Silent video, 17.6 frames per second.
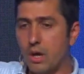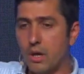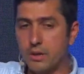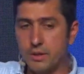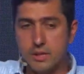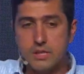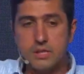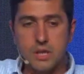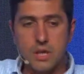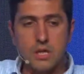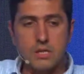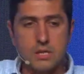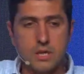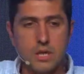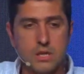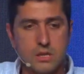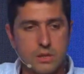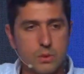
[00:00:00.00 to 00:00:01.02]
In this
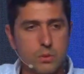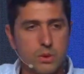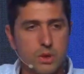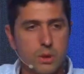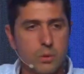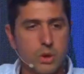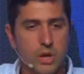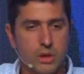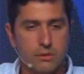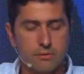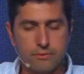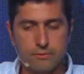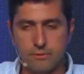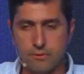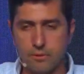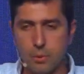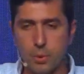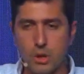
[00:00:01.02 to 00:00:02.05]
case, yes, we
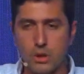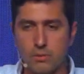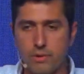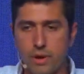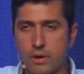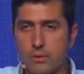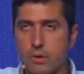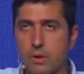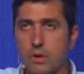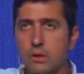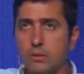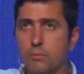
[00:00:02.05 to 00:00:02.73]
can find.